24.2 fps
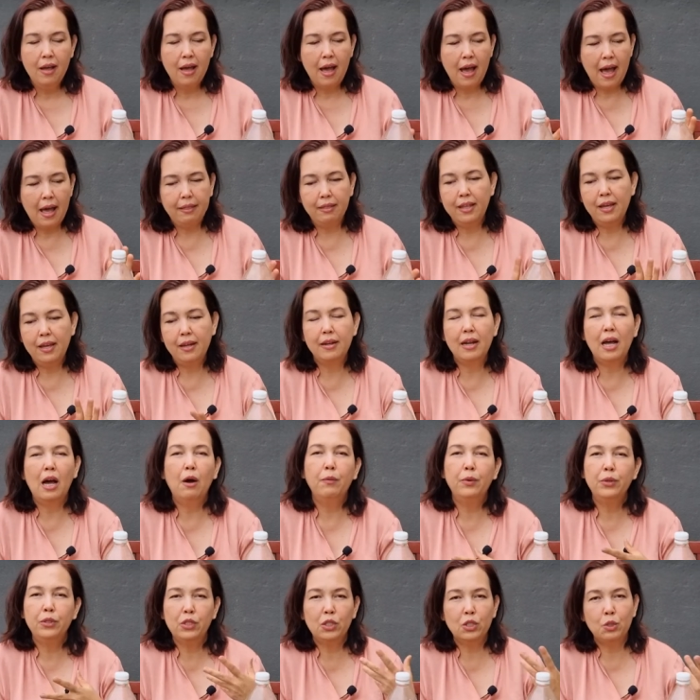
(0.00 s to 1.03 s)
and then I
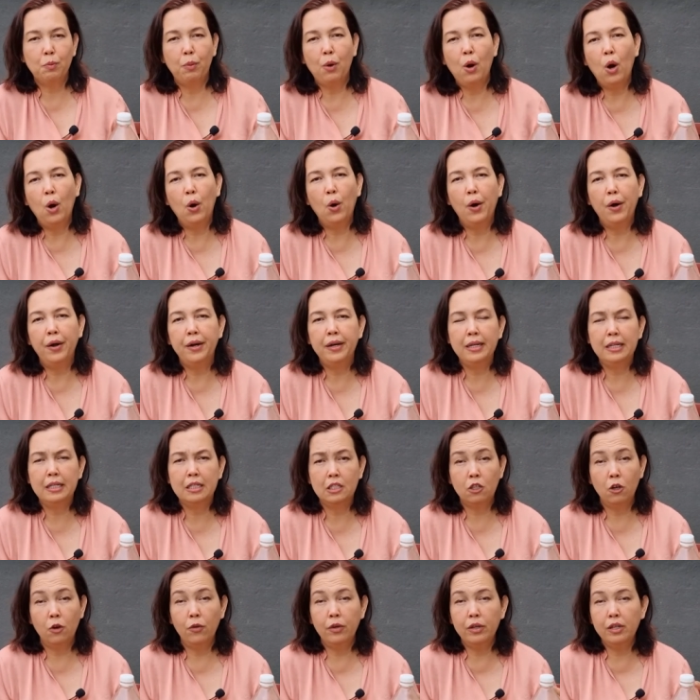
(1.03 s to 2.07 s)
will just pour on it.
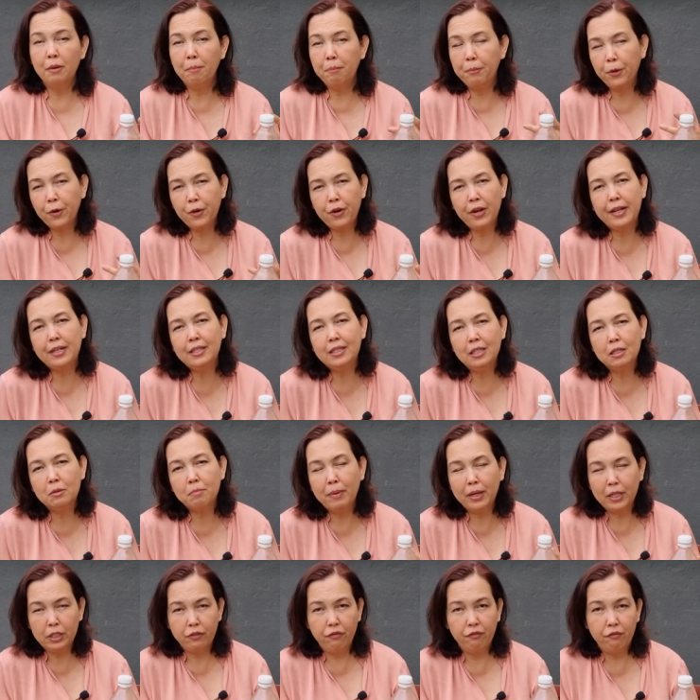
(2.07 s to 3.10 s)
So the process is
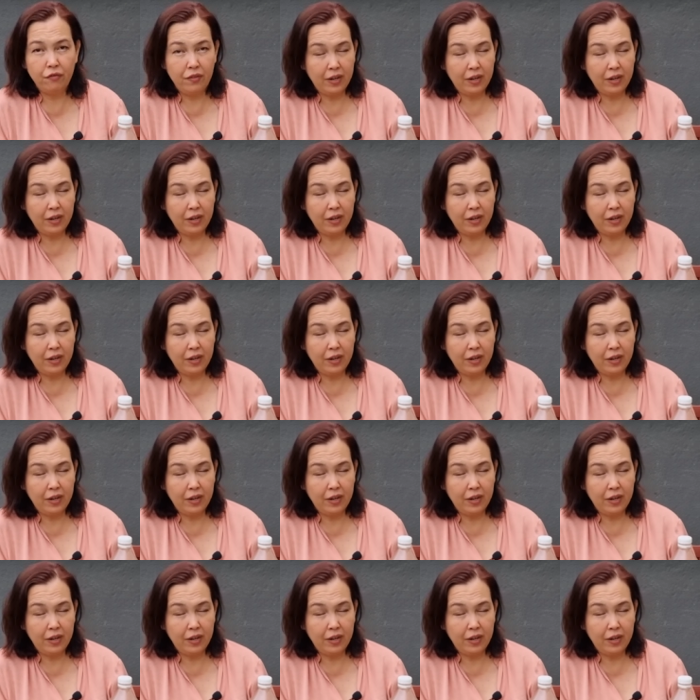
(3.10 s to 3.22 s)
much